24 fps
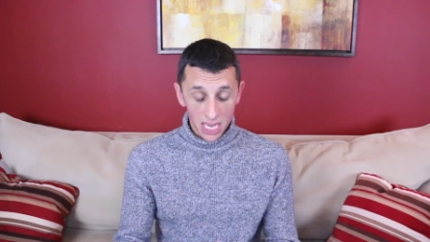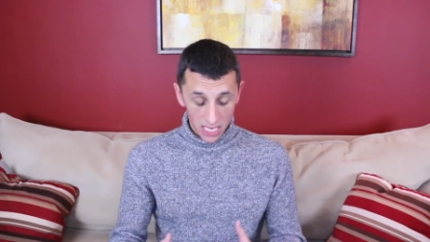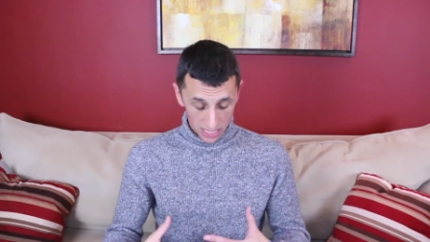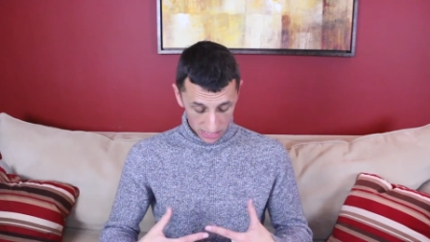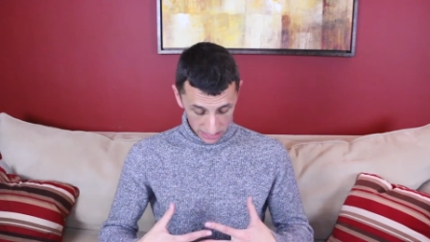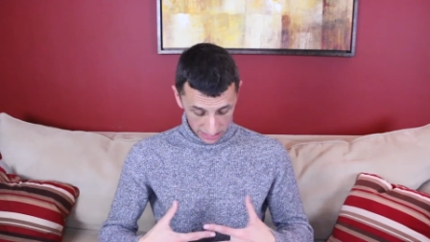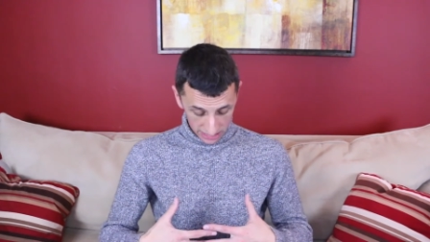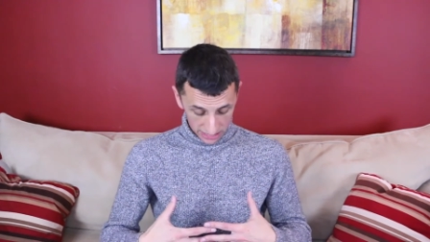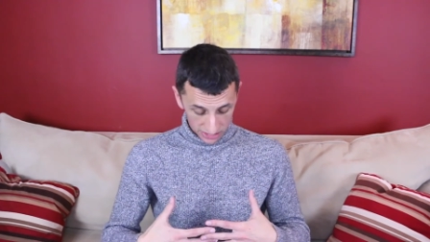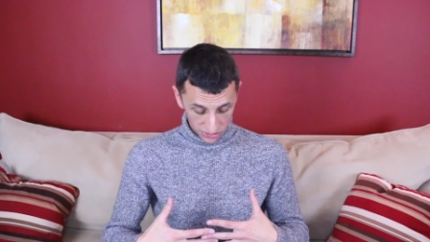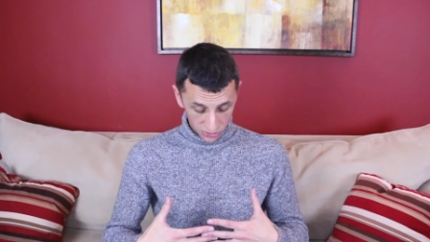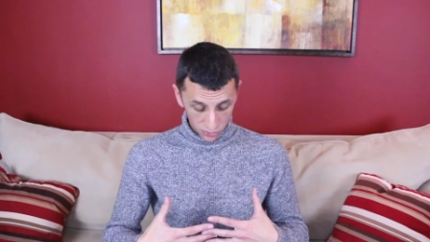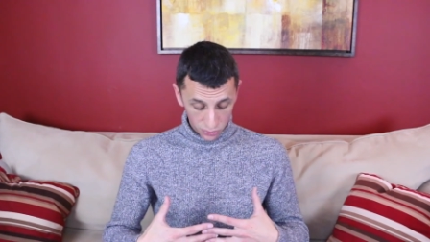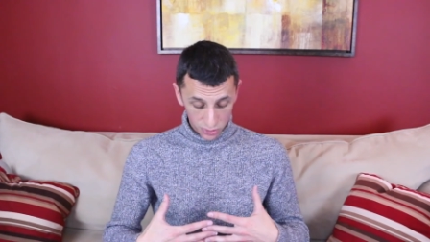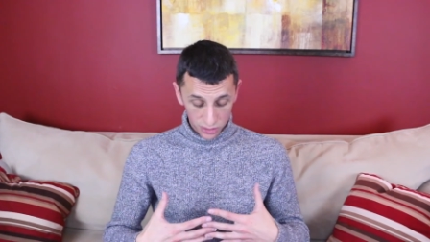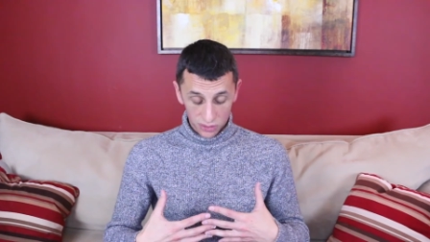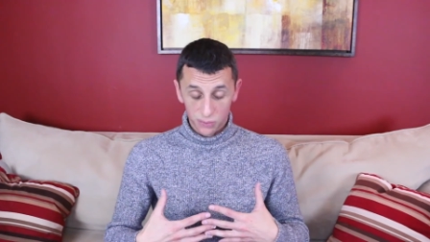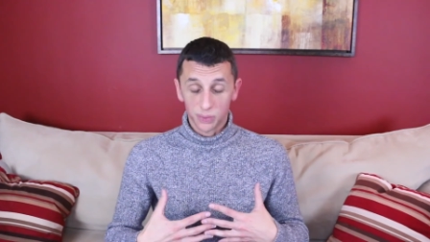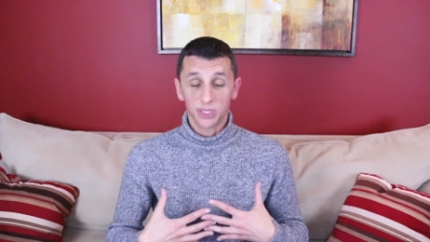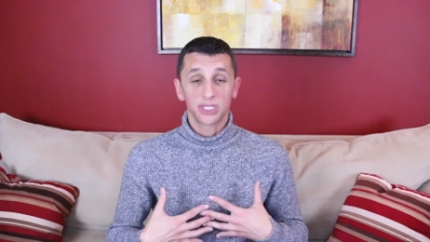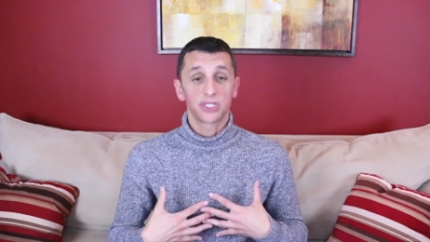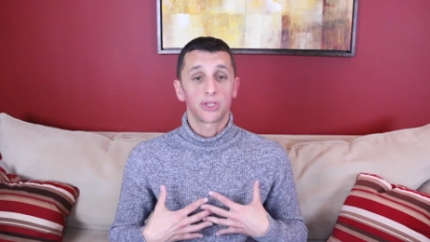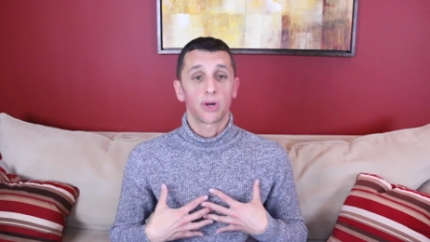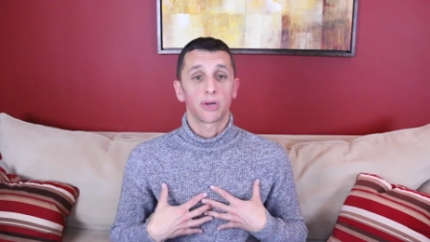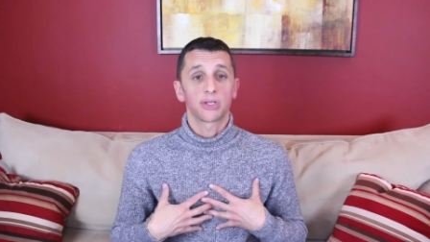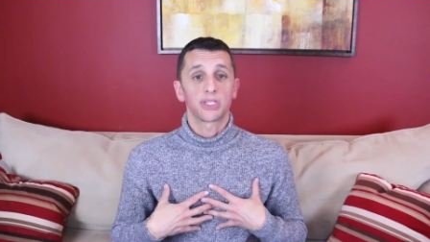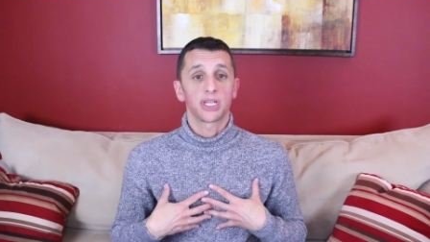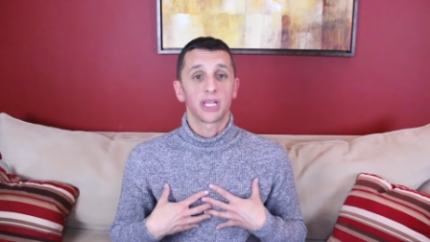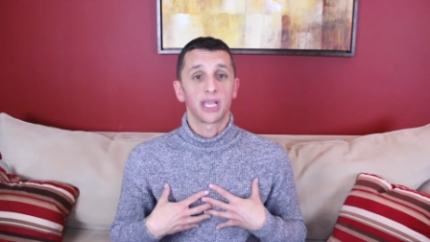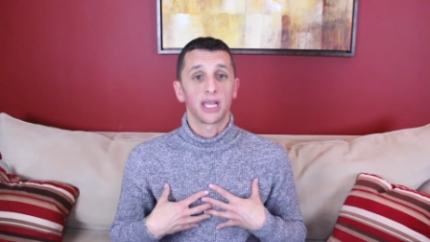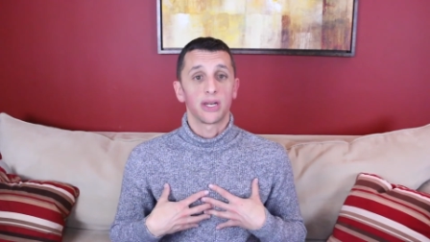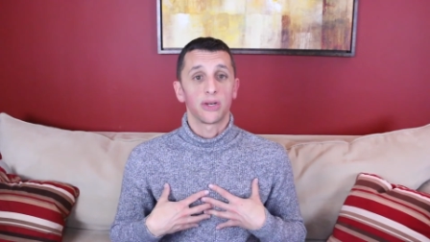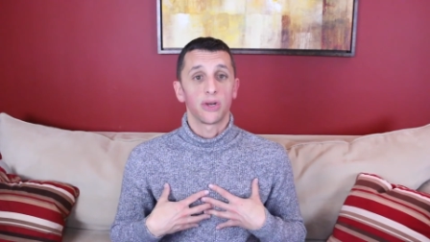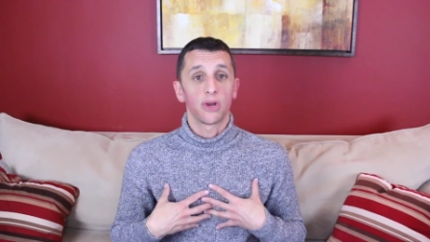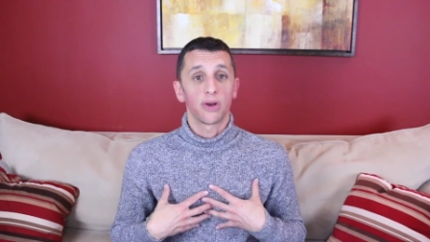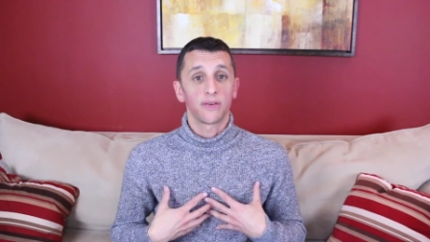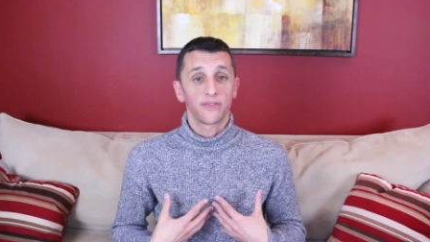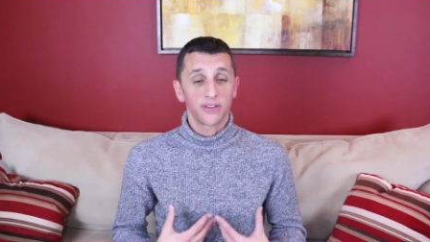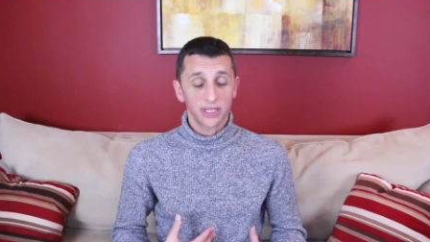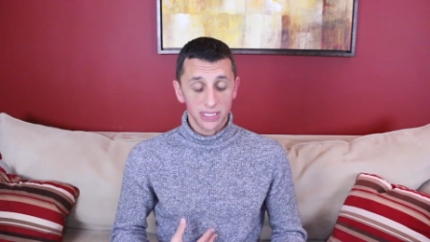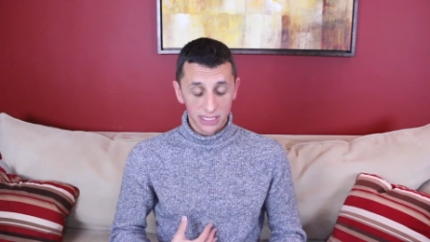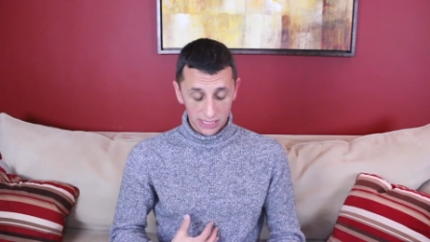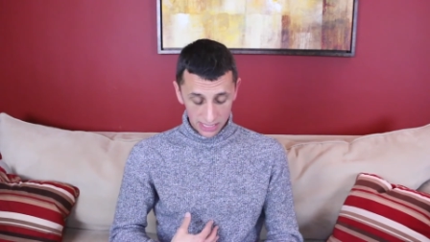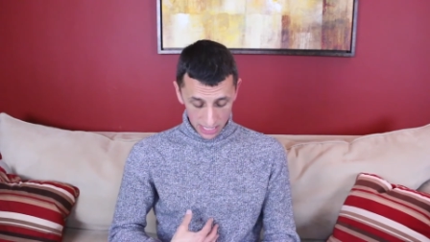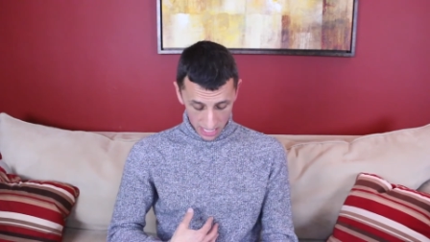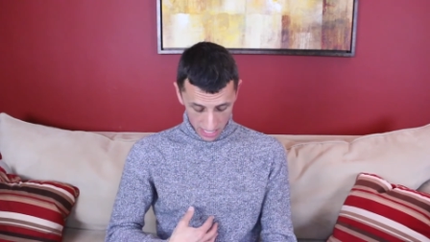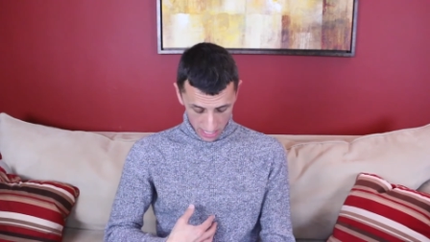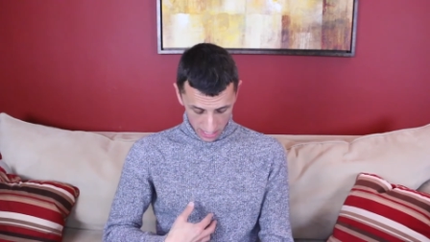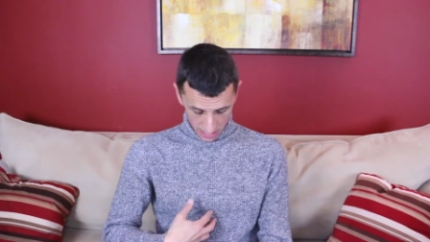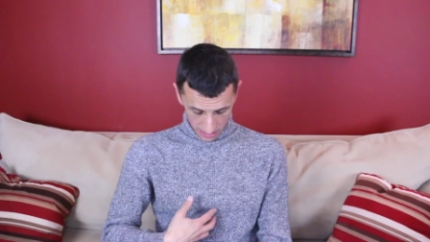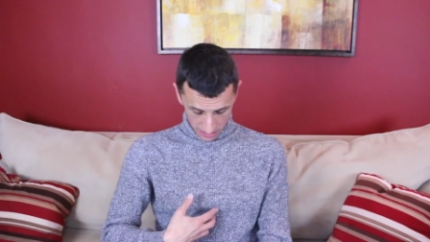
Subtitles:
Because as soon as we start to get nervous,